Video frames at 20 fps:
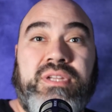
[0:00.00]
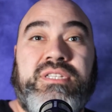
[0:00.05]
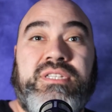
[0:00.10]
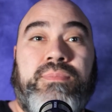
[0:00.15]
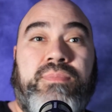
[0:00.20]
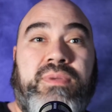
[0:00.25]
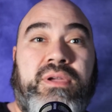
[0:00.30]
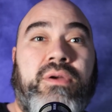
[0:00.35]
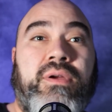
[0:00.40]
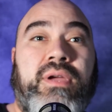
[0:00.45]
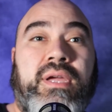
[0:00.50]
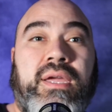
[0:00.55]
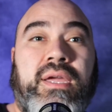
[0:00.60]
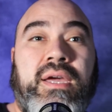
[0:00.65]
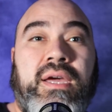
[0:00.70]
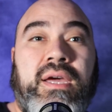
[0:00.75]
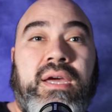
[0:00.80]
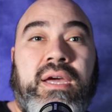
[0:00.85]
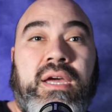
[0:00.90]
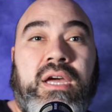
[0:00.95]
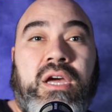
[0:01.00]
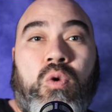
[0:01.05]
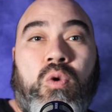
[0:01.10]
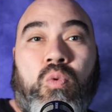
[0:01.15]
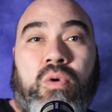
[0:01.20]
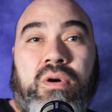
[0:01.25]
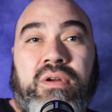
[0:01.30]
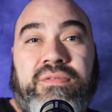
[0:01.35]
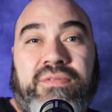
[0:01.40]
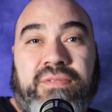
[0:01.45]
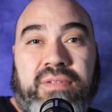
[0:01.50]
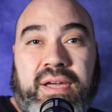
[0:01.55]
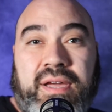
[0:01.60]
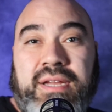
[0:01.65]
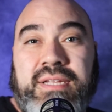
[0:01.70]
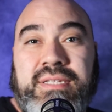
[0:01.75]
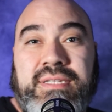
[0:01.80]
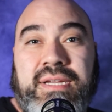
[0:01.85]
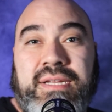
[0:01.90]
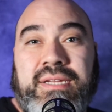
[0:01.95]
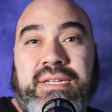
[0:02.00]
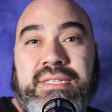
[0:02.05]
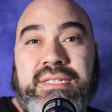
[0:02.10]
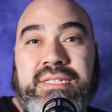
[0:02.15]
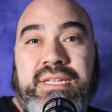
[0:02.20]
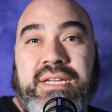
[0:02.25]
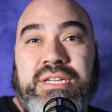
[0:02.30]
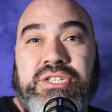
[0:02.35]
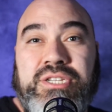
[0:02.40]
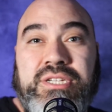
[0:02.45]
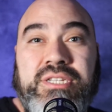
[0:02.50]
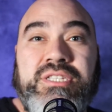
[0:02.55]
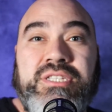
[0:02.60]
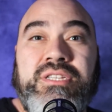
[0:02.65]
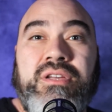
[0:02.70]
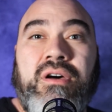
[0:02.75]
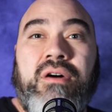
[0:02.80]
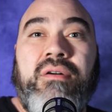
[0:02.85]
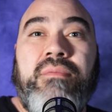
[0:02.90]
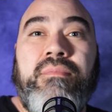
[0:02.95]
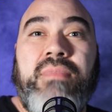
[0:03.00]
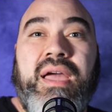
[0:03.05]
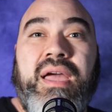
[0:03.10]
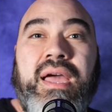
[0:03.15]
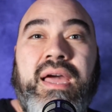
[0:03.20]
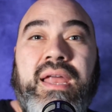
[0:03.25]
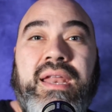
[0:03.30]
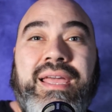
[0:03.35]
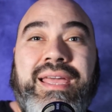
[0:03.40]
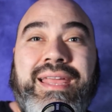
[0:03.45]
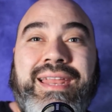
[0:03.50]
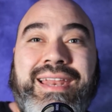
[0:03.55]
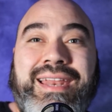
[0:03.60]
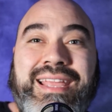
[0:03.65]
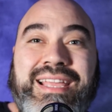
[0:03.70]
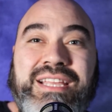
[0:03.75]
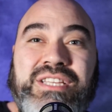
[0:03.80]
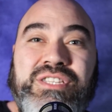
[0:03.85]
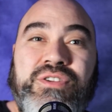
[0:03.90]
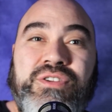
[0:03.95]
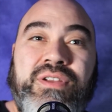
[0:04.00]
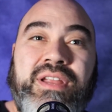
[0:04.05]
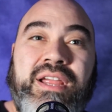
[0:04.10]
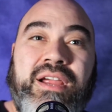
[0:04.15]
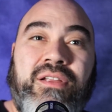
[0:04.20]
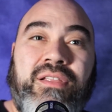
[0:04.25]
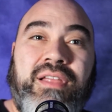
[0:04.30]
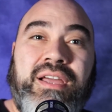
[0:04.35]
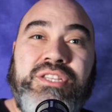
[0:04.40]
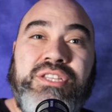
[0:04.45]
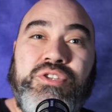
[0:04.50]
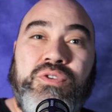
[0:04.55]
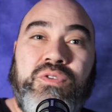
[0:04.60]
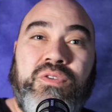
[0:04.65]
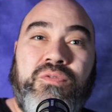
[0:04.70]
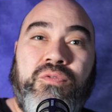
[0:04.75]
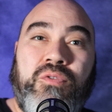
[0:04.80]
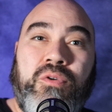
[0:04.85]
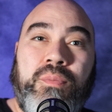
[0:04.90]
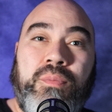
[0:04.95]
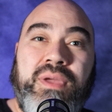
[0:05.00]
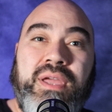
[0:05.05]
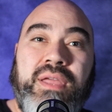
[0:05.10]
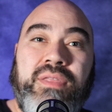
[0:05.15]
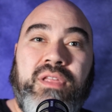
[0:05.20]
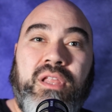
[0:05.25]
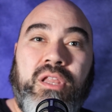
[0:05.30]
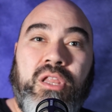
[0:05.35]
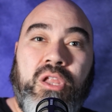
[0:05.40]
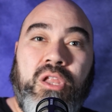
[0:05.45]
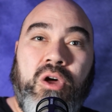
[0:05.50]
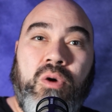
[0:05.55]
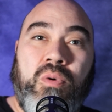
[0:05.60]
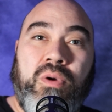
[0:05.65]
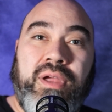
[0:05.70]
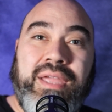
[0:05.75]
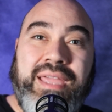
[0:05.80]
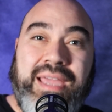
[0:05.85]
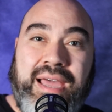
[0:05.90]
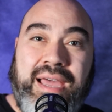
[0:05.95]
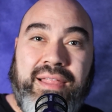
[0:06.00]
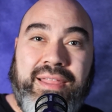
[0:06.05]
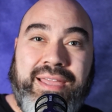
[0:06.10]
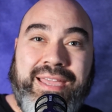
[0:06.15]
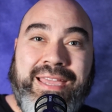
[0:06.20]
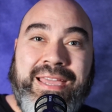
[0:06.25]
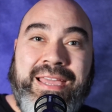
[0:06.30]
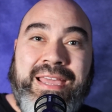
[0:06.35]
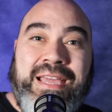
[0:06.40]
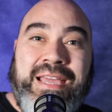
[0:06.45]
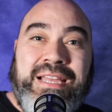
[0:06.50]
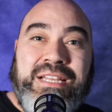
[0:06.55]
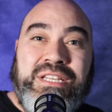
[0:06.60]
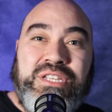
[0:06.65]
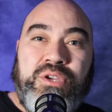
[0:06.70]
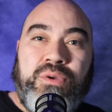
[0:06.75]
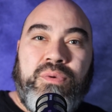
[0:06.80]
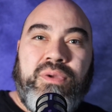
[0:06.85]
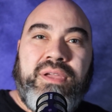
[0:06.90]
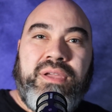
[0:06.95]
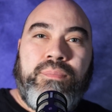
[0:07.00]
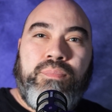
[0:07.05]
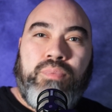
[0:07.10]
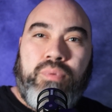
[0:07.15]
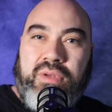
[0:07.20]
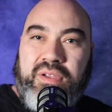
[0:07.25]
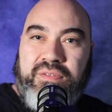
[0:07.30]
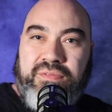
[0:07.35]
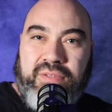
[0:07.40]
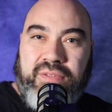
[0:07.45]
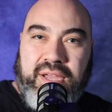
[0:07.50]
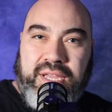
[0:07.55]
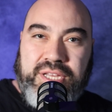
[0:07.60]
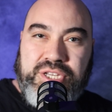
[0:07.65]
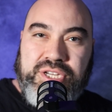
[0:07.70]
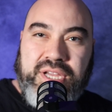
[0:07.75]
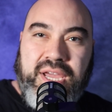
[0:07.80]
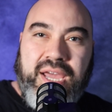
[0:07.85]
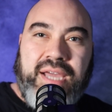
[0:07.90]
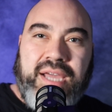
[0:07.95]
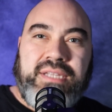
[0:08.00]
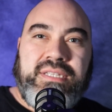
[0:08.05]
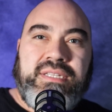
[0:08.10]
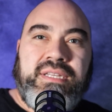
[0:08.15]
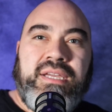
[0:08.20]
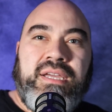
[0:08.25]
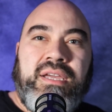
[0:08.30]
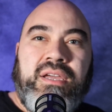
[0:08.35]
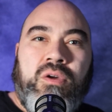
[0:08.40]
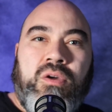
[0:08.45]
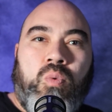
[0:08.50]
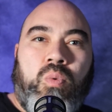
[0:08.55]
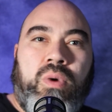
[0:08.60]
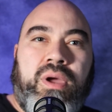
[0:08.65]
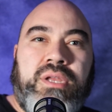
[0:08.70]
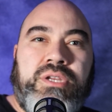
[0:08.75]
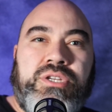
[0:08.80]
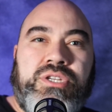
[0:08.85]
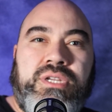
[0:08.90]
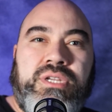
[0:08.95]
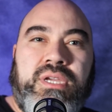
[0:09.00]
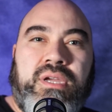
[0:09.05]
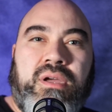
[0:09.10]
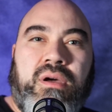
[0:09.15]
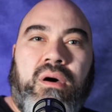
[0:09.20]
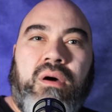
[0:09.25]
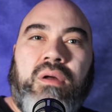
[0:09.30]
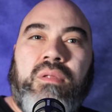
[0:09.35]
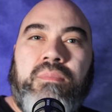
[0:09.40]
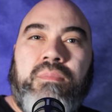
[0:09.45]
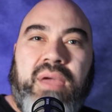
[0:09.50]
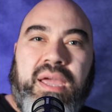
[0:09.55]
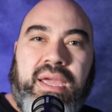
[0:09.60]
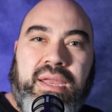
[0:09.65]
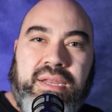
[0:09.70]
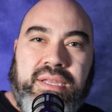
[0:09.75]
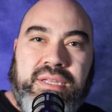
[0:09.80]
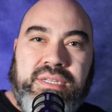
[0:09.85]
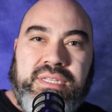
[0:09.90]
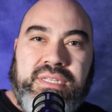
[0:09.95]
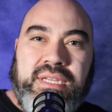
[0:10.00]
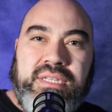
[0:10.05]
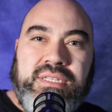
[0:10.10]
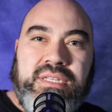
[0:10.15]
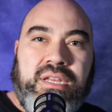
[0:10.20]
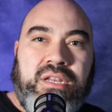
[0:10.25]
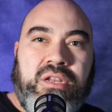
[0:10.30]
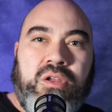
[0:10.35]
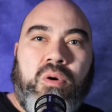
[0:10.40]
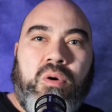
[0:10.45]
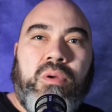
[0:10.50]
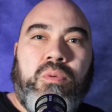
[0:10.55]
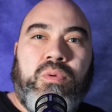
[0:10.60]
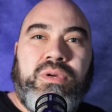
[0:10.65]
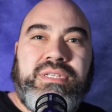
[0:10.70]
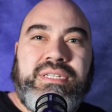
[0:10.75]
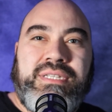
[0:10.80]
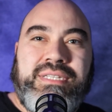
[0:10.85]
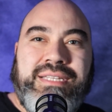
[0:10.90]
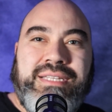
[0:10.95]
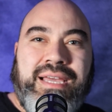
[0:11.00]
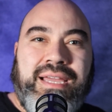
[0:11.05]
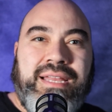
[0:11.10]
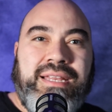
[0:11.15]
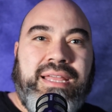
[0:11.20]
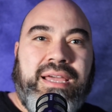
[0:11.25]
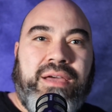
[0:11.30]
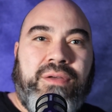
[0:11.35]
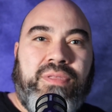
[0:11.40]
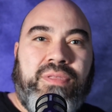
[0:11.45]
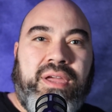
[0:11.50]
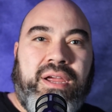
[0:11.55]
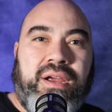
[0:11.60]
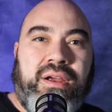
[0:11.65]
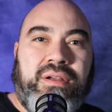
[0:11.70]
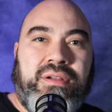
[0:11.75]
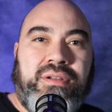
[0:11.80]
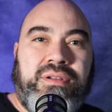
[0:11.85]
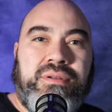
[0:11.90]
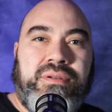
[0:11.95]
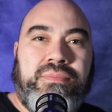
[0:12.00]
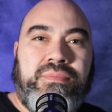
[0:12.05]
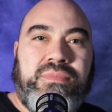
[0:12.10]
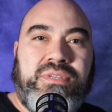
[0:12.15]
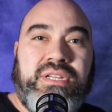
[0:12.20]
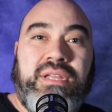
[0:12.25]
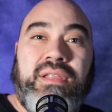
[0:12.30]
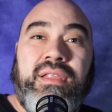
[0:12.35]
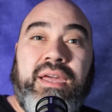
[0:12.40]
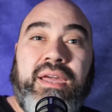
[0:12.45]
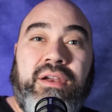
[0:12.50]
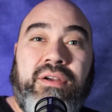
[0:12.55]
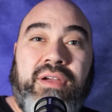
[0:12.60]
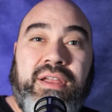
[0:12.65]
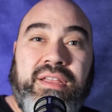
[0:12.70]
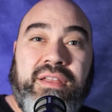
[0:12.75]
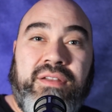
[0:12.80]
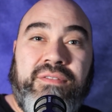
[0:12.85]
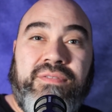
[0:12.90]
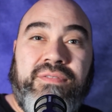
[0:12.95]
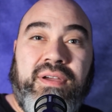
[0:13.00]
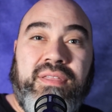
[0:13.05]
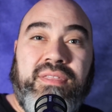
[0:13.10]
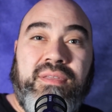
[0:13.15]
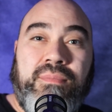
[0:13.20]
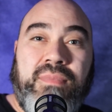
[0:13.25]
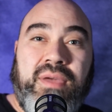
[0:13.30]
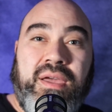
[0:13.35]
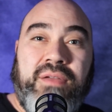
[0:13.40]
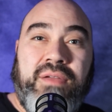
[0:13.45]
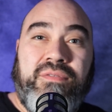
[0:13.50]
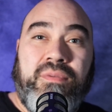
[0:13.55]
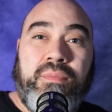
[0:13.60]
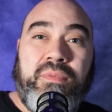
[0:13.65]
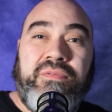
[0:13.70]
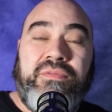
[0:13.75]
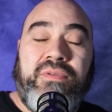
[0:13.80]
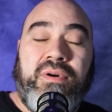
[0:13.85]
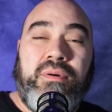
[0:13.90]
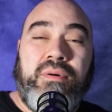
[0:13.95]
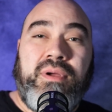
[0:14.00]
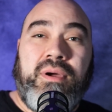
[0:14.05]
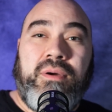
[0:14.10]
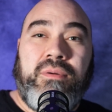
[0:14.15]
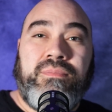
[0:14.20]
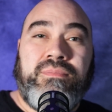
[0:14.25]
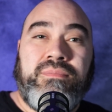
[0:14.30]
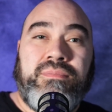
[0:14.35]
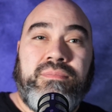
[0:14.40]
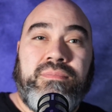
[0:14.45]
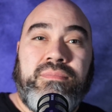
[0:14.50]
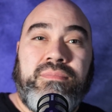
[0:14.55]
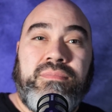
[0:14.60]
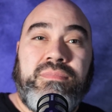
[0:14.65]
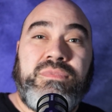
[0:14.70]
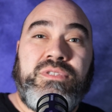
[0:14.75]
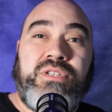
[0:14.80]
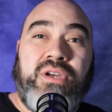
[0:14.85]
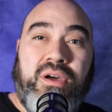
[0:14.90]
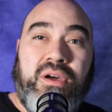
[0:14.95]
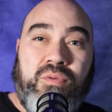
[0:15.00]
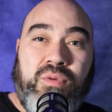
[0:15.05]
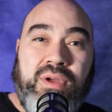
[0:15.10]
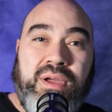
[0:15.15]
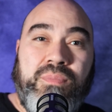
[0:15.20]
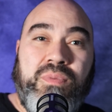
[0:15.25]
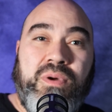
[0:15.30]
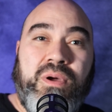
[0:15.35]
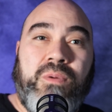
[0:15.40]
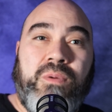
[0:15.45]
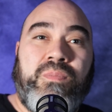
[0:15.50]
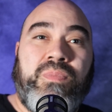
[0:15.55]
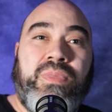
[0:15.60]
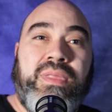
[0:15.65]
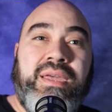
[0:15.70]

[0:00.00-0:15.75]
disappearing. One flight attendant said she saw a man in an Eastern Airlines uniform in the lower galley during pre-flight checks. When she called maintenance, they said no one was assigned down there. She later identified the man from a photo, Don Repo.